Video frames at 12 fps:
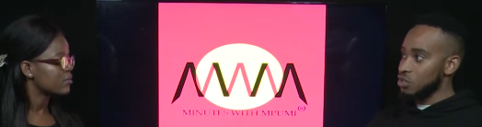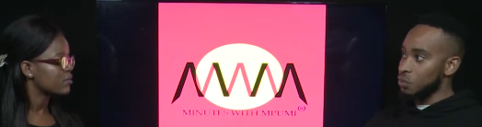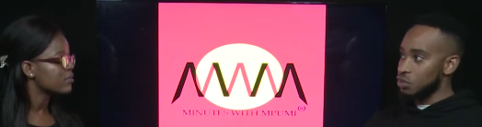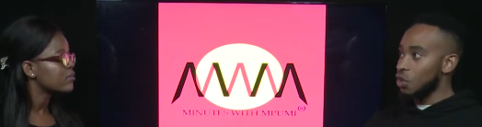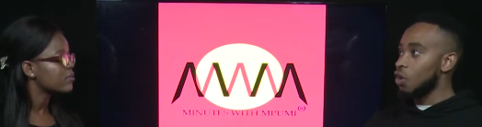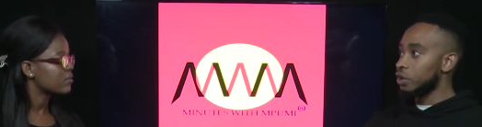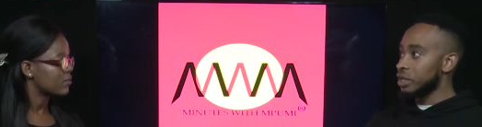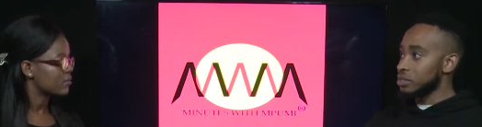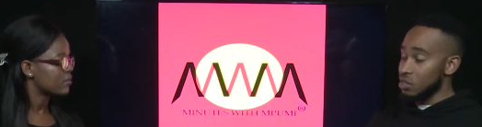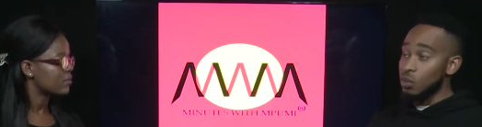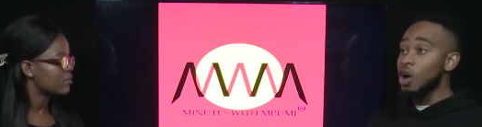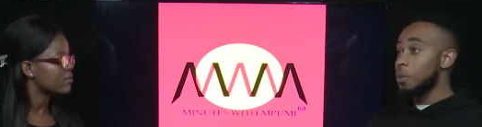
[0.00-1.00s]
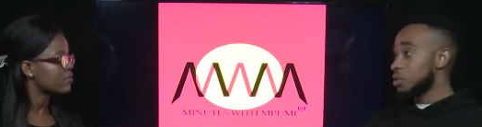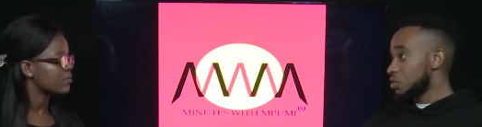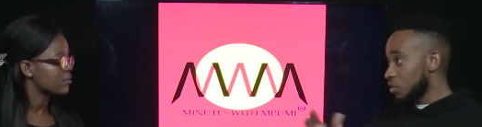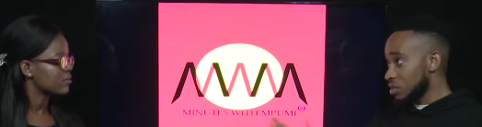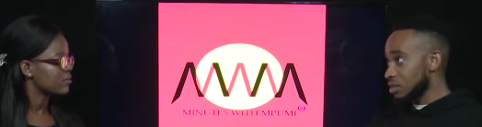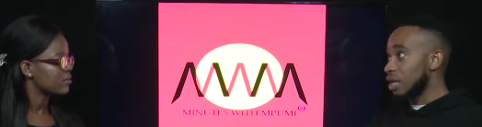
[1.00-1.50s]
Speaker 1: or with your audience they'll come
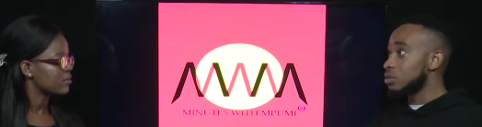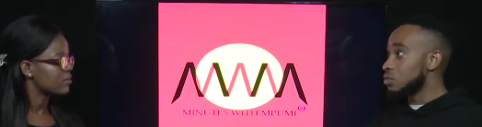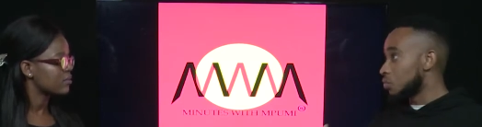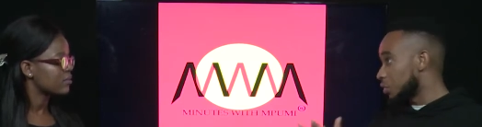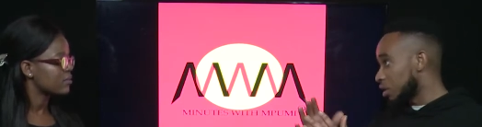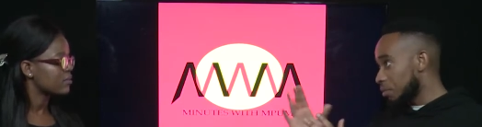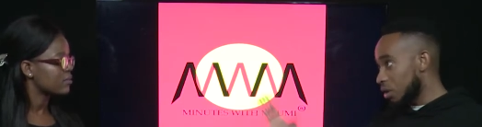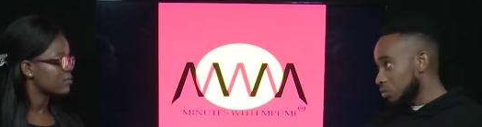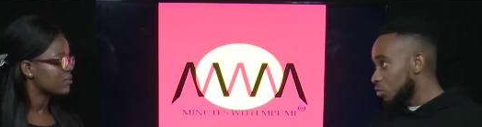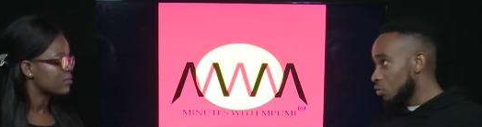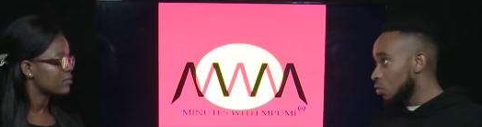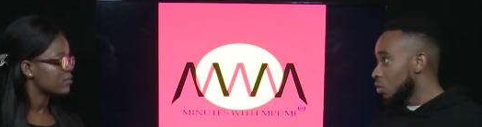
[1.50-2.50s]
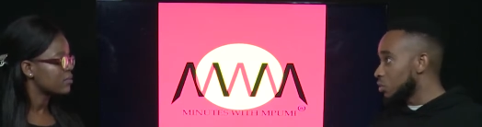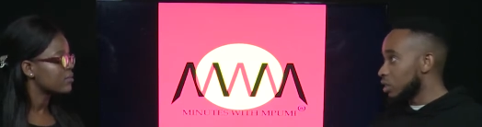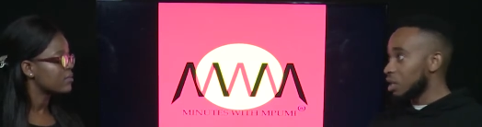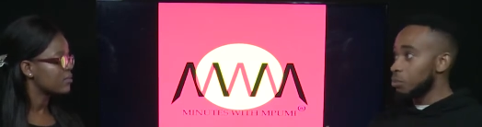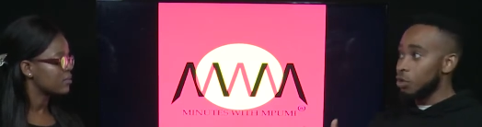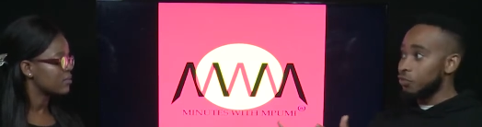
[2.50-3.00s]
onto your site to read about you or to
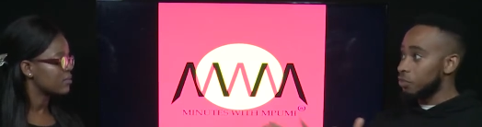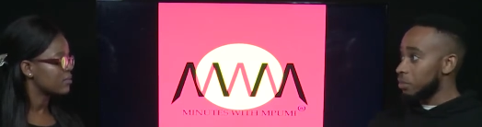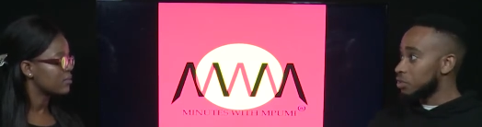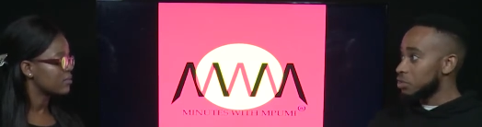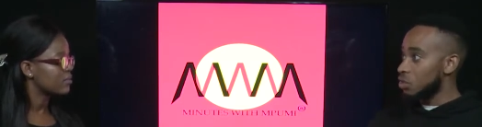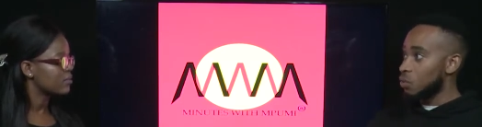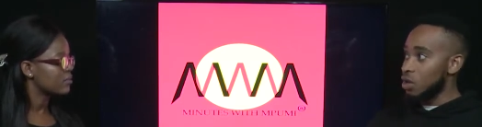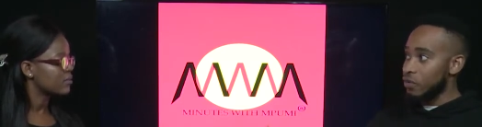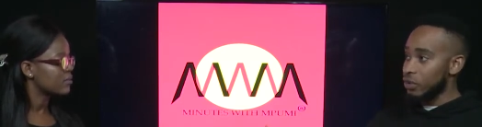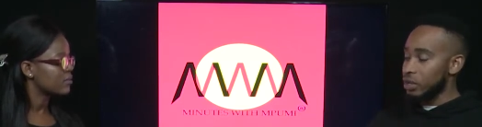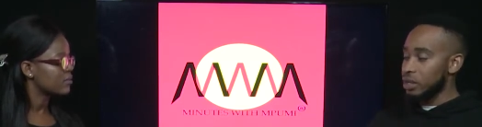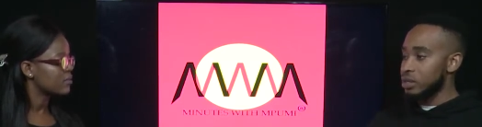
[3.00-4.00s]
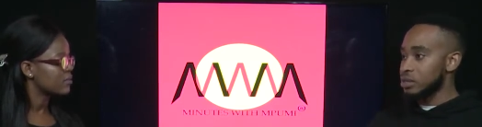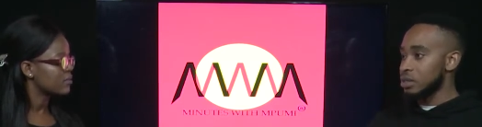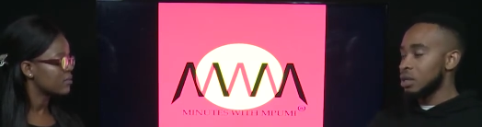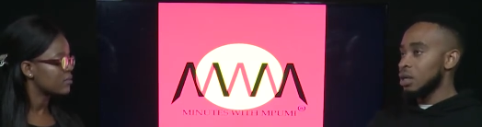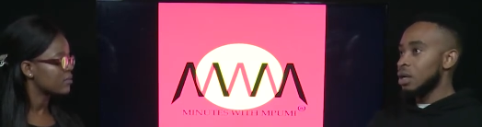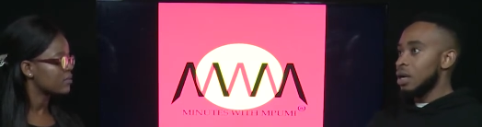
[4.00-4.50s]
get more information or whatever it is.
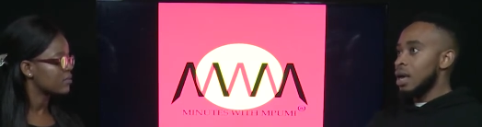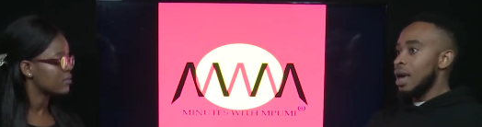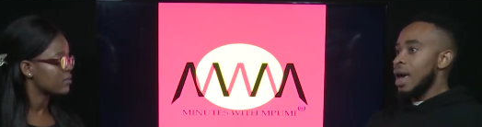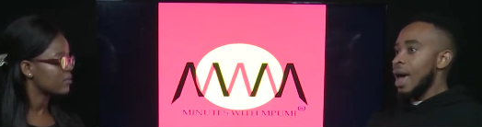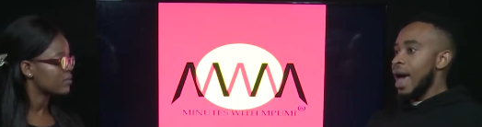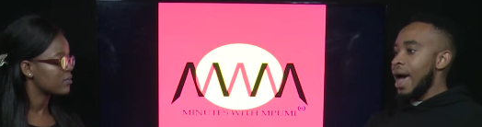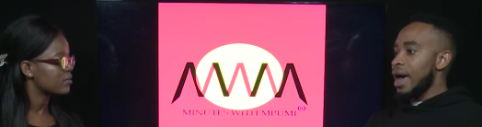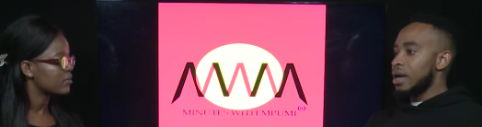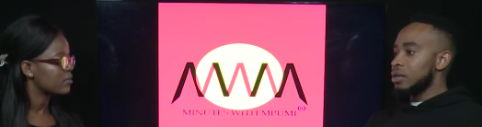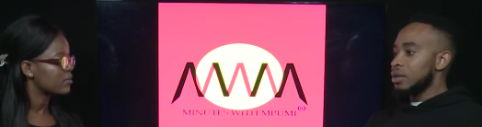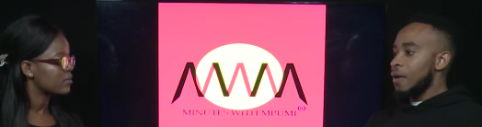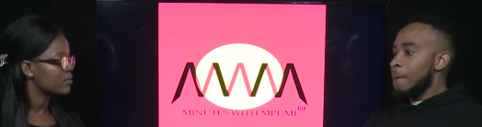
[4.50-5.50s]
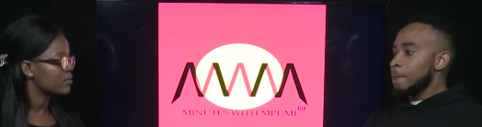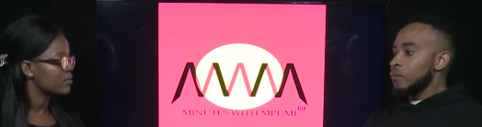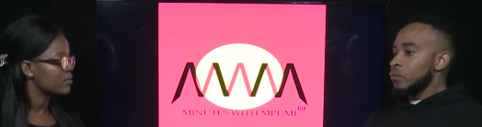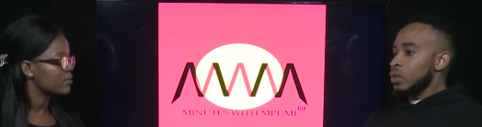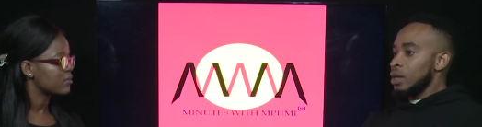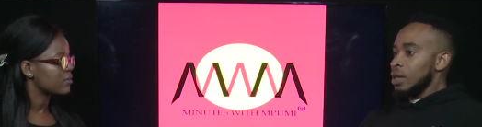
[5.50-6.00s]
Mm-hmm. and
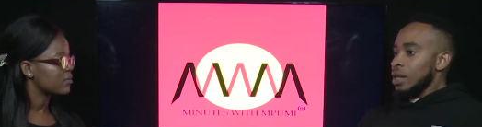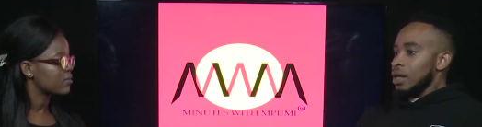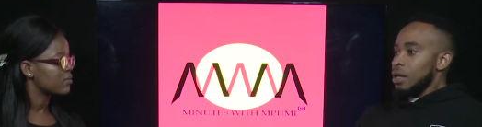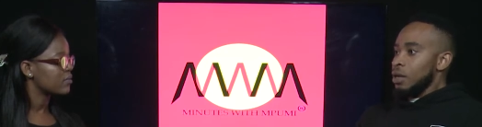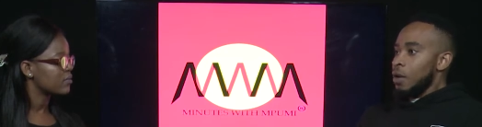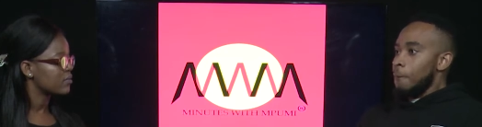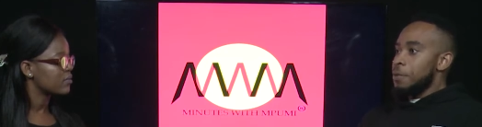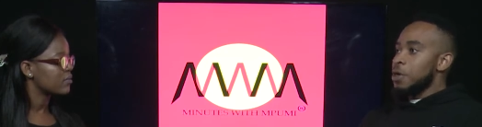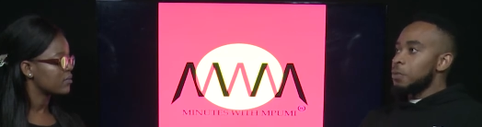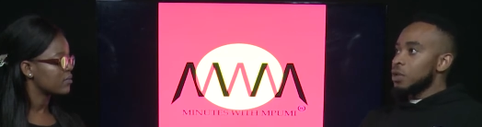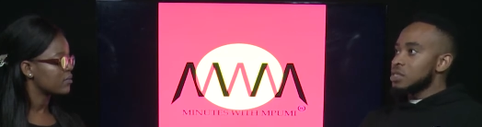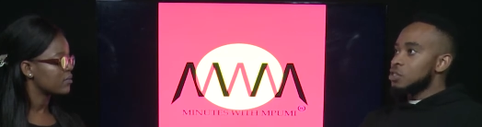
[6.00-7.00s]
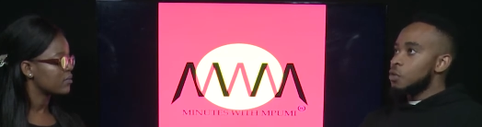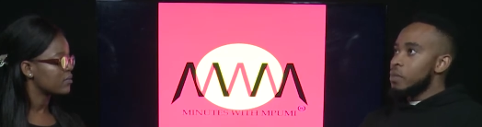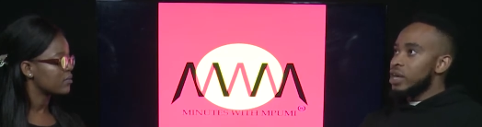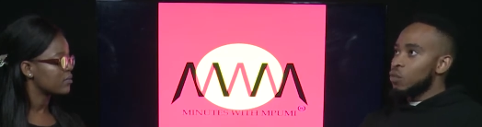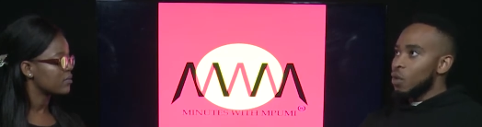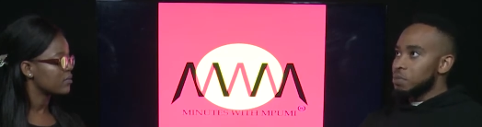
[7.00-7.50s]
people are still
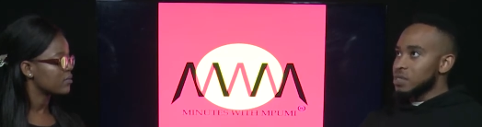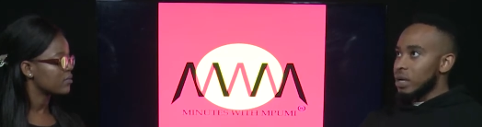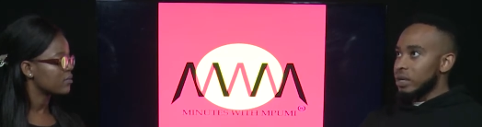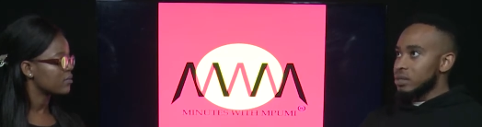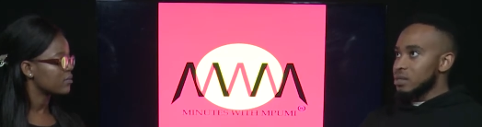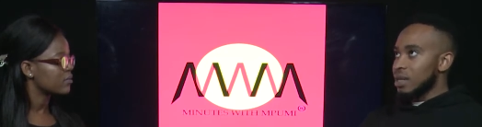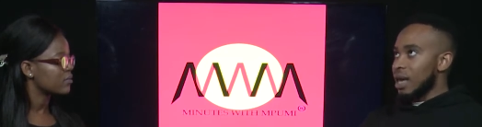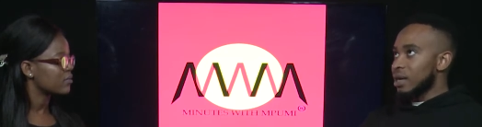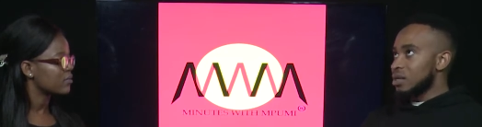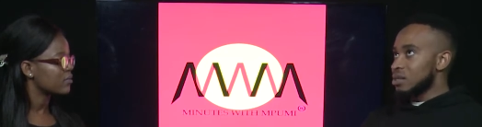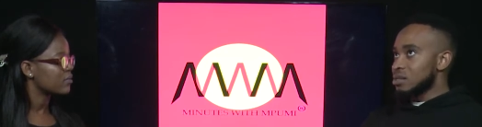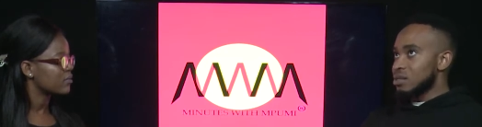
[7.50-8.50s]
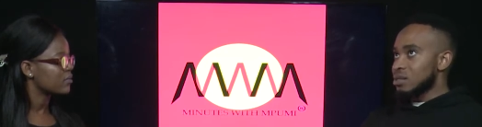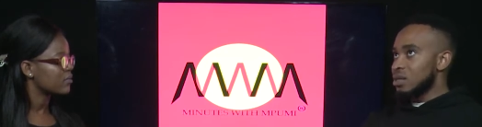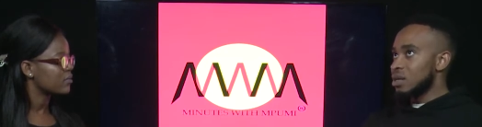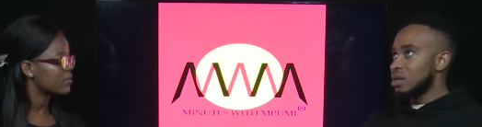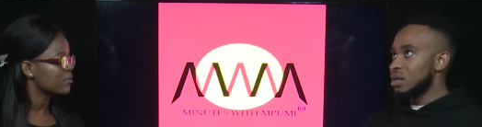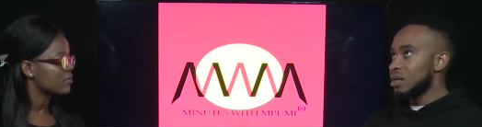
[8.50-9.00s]
making websites like it's
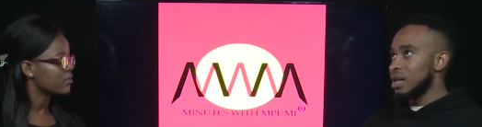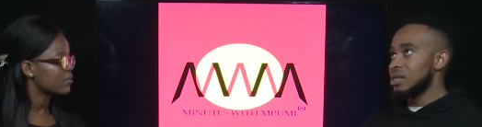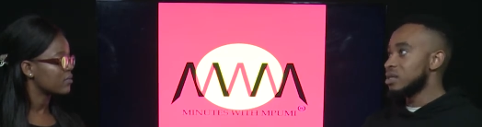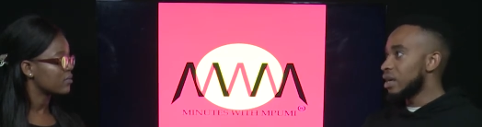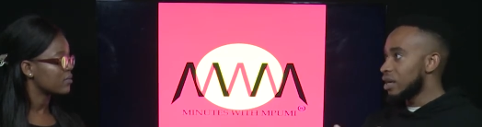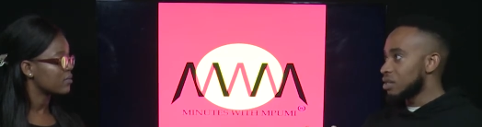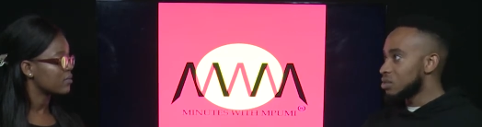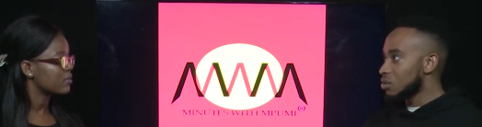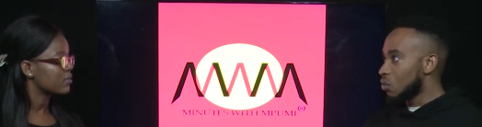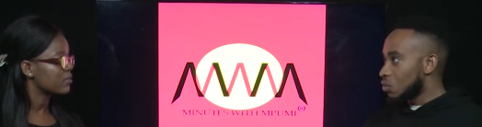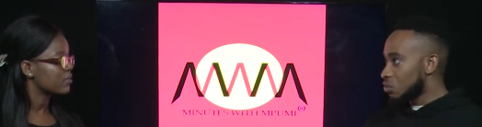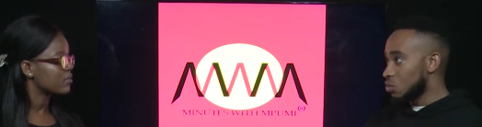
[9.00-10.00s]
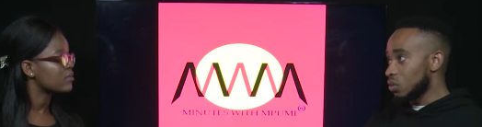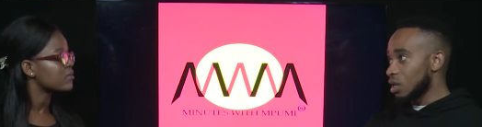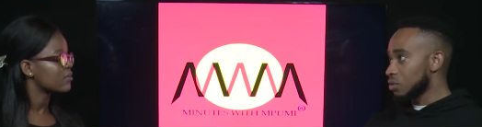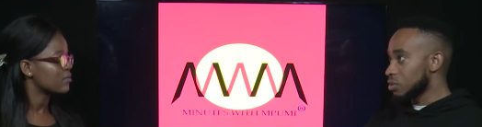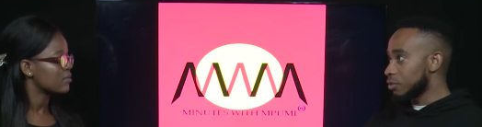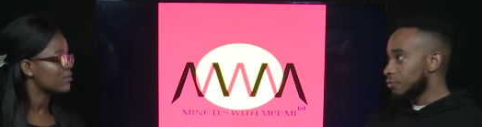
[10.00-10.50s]
98 or mm-hmm.
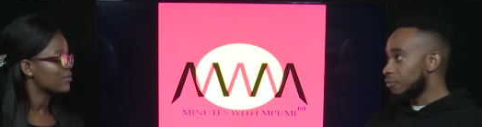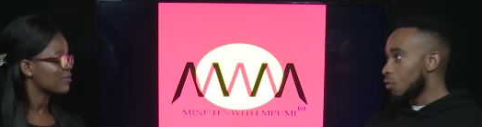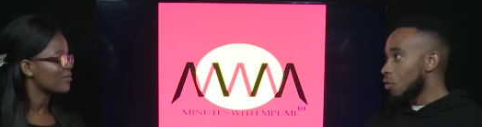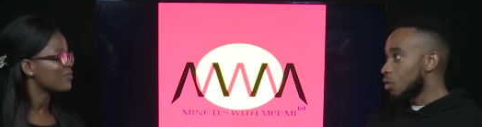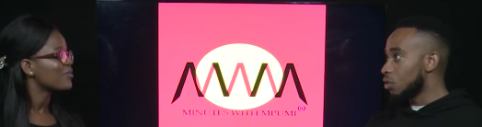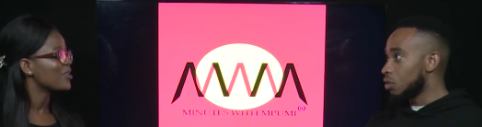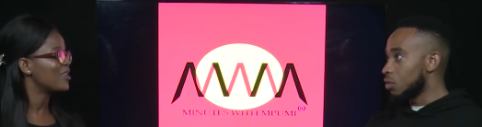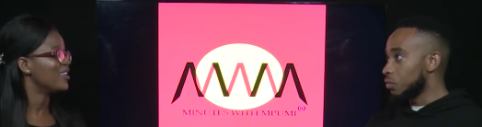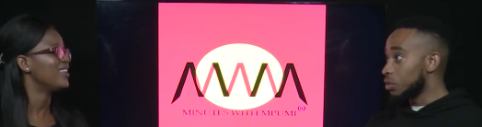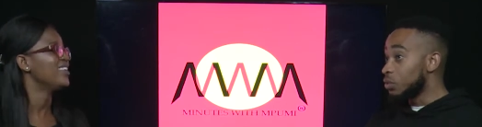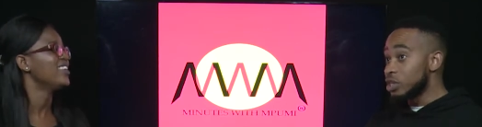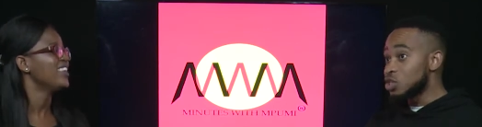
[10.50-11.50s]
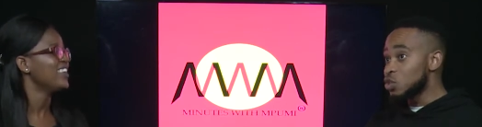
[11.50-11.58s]
2004 you know, we were in